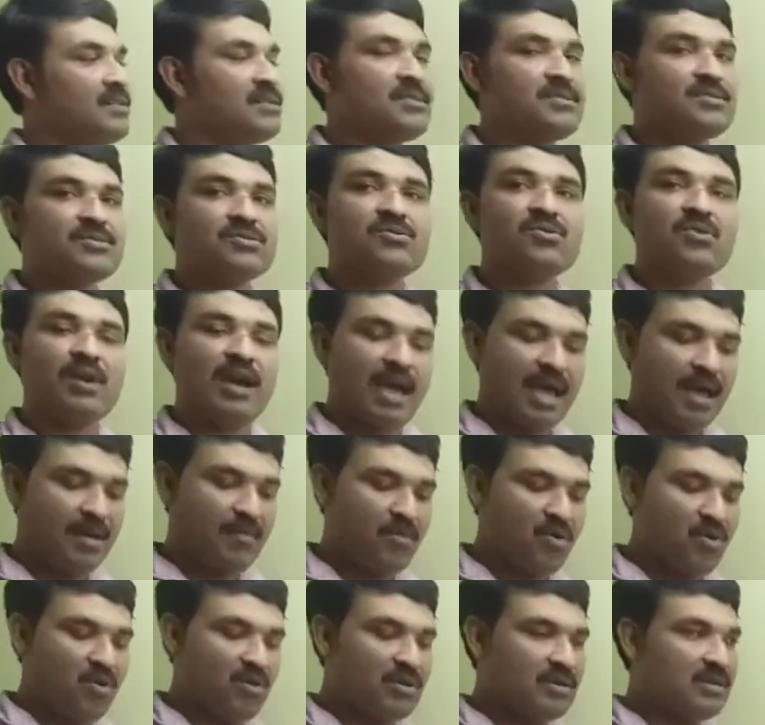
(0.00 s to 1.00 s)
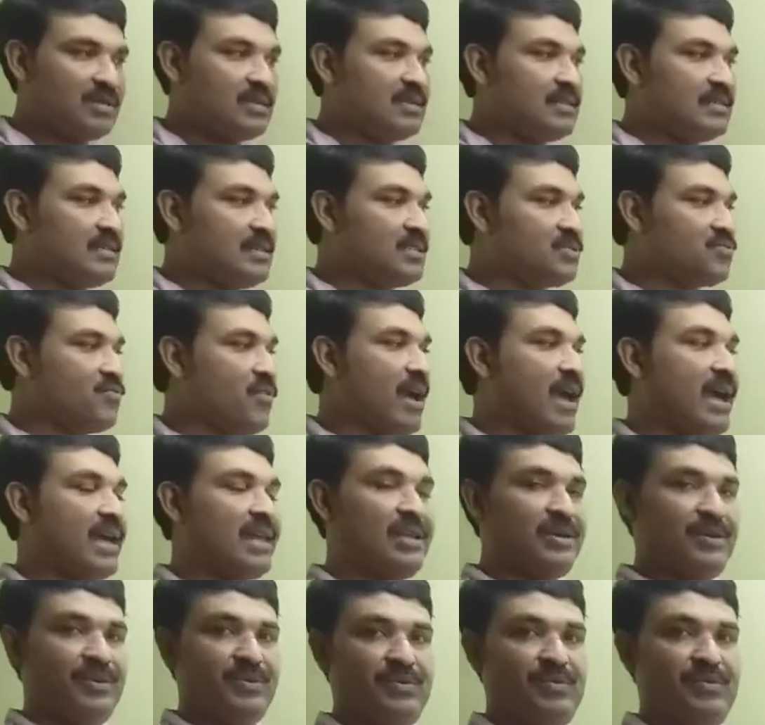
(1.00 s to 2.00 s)
So among this
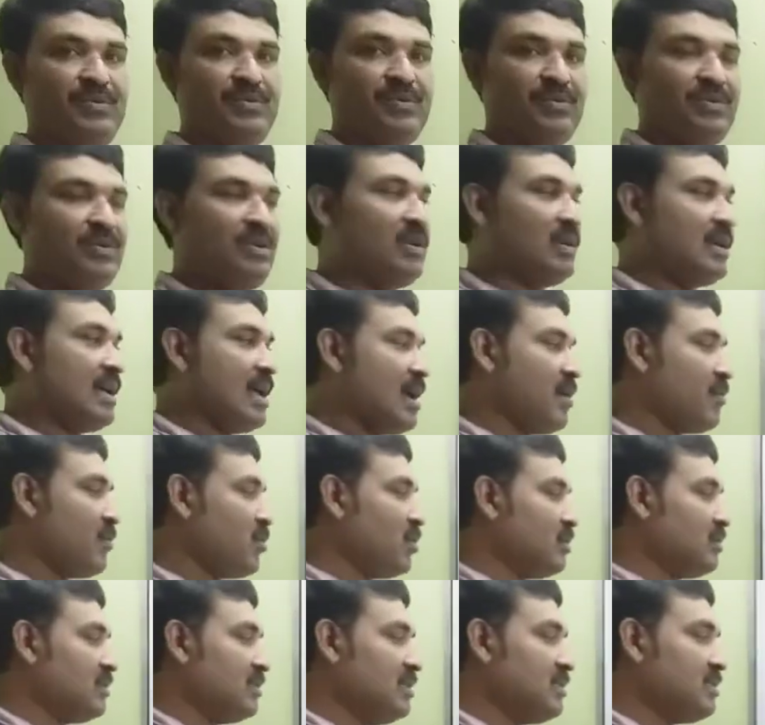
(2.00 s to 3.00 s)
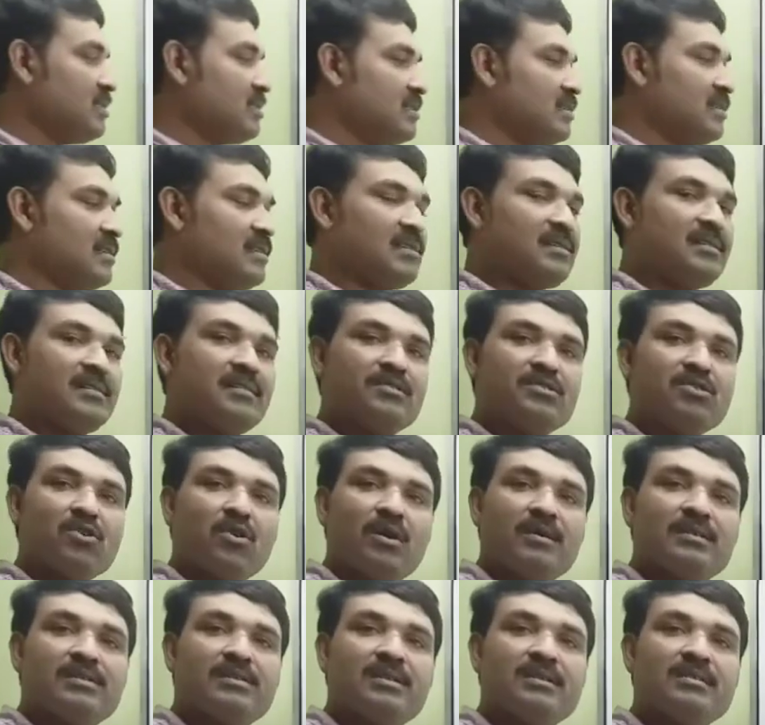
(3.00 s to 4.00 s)
value, among these
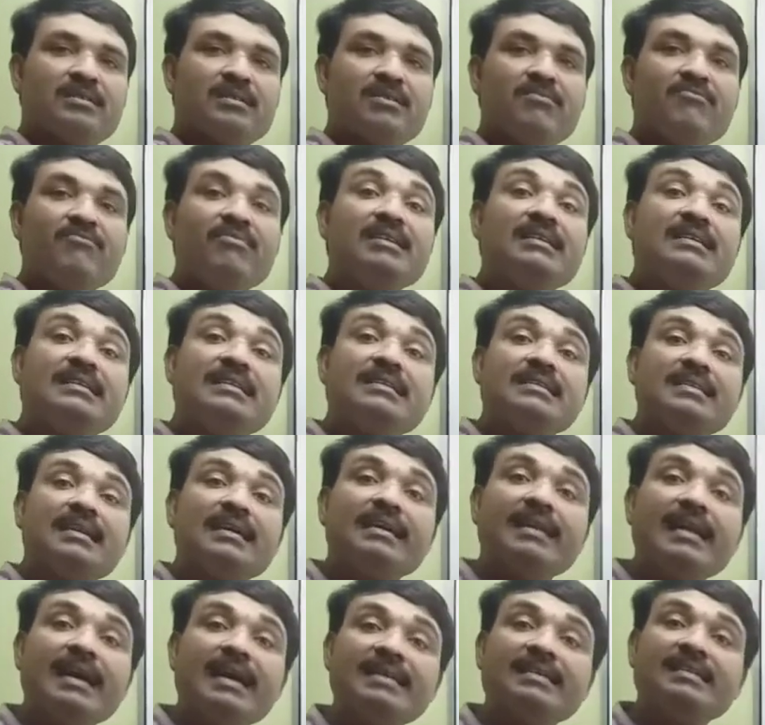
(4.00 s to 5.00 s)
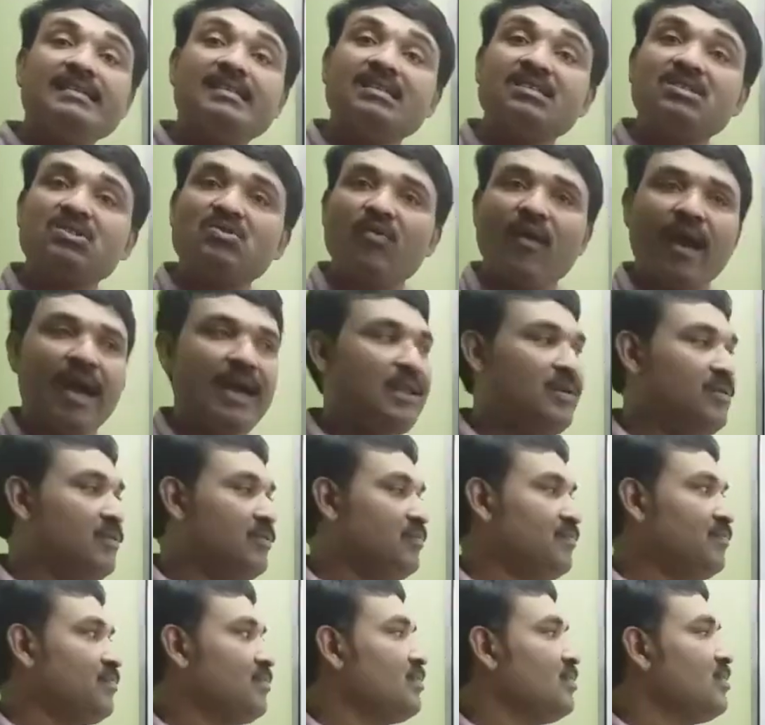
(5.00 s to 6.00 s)
choices, which is the greatest value?
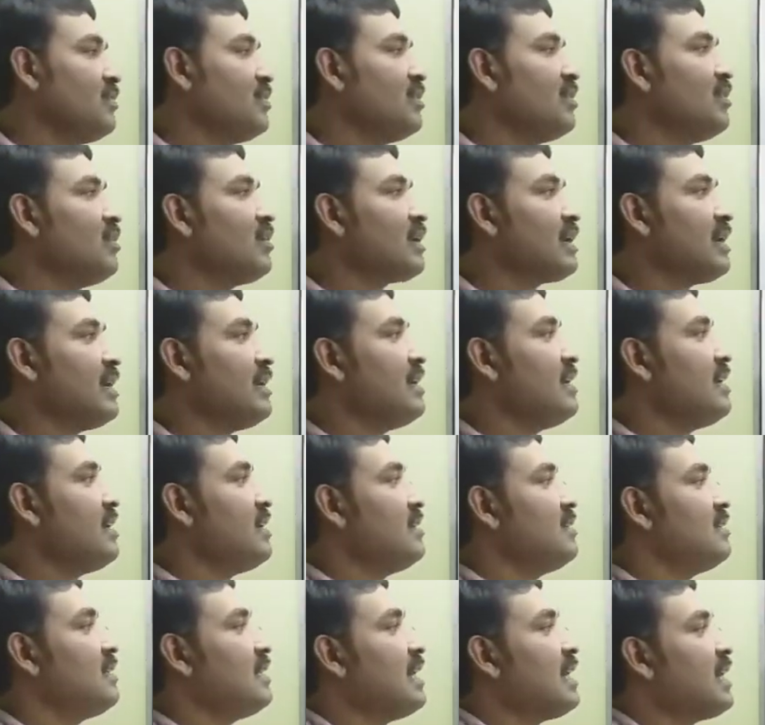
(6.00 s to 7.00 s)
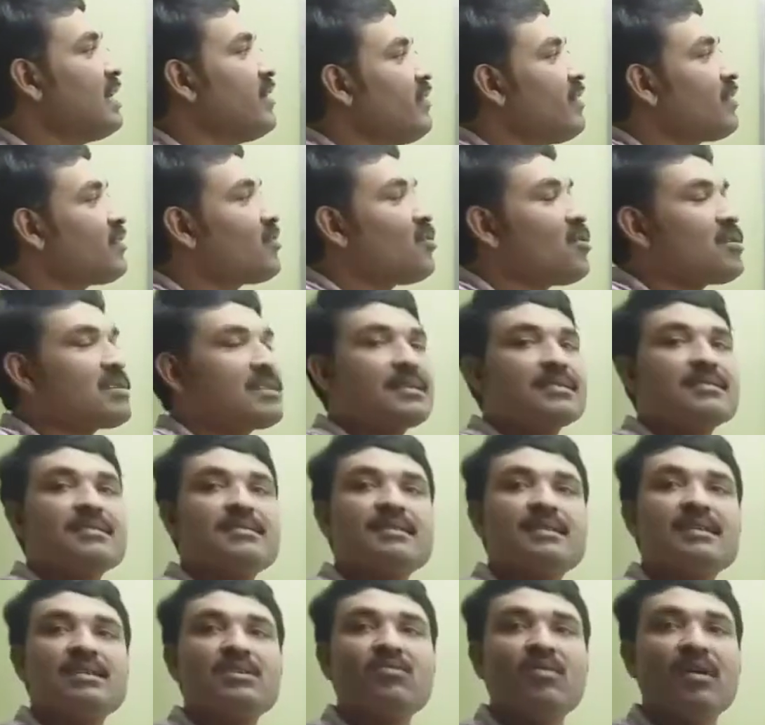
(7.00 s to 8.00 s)
Okay, they given cos x
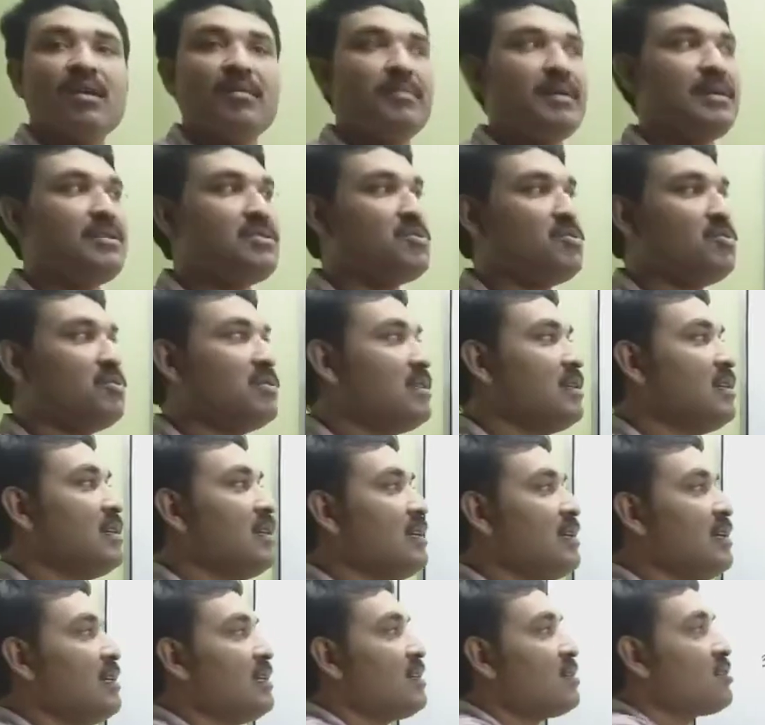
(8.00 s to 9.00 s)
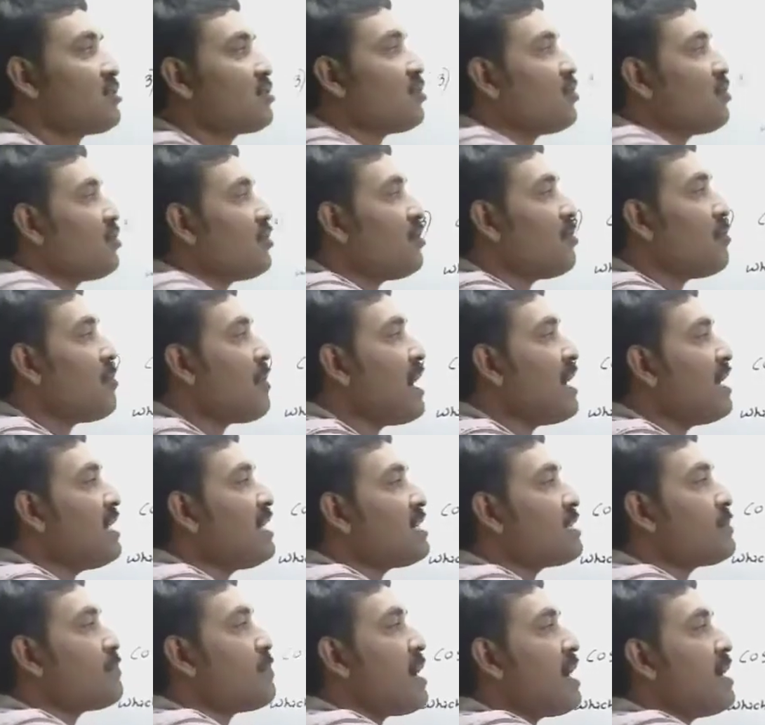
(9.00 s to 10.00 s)
is equal to 1 by 2. So
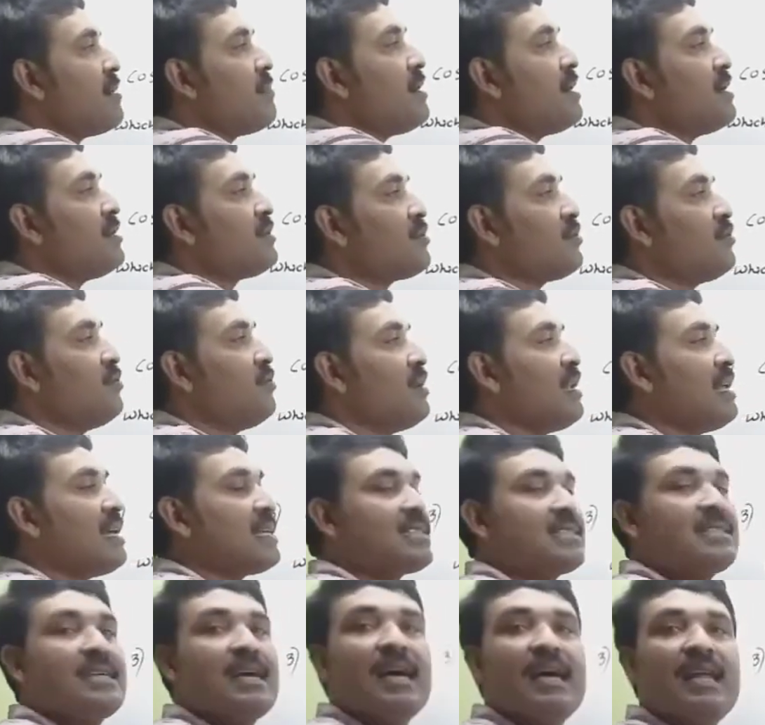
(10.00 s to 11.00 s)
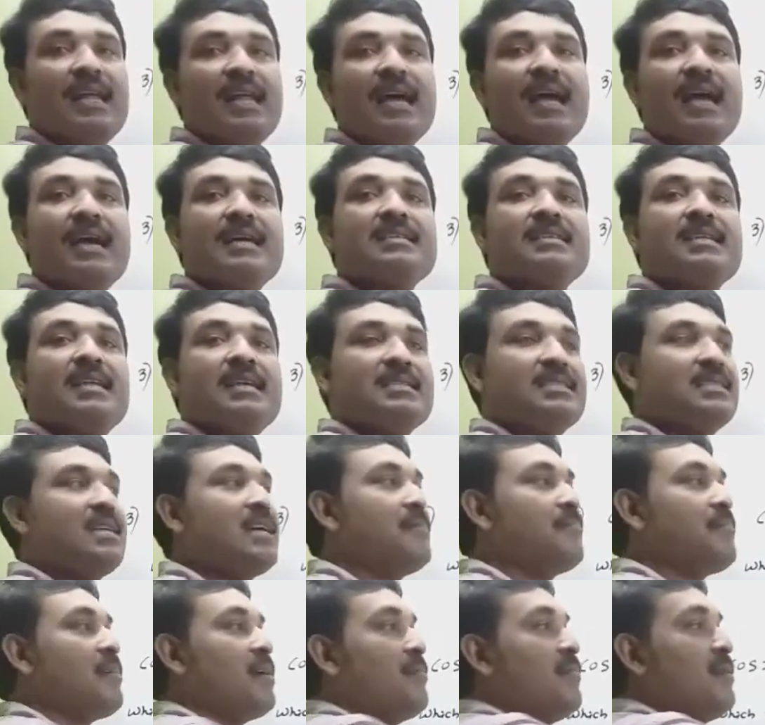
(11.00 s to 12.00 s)
minus pi by 2 less than x less
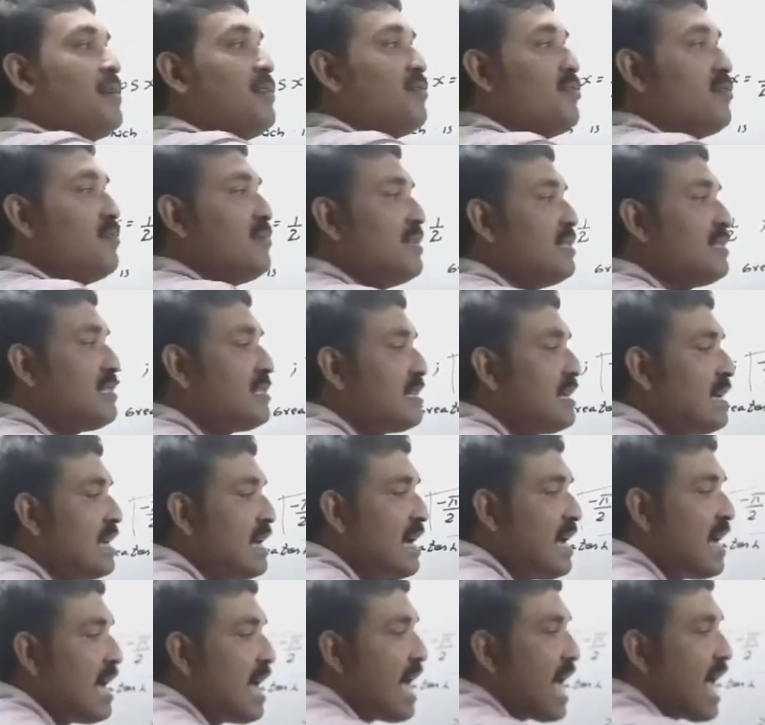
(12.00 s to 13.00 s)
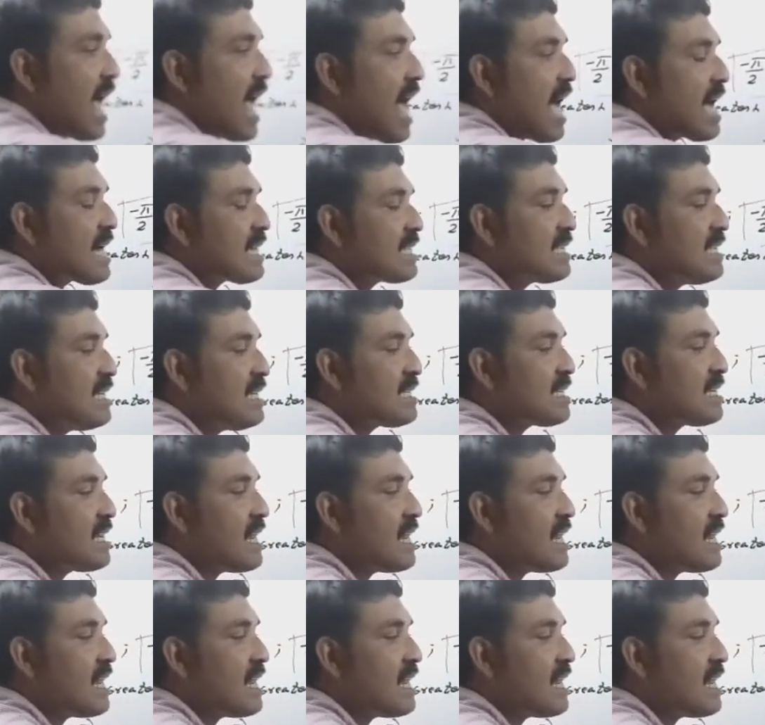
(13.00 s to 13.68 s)
than pi by 2 means x is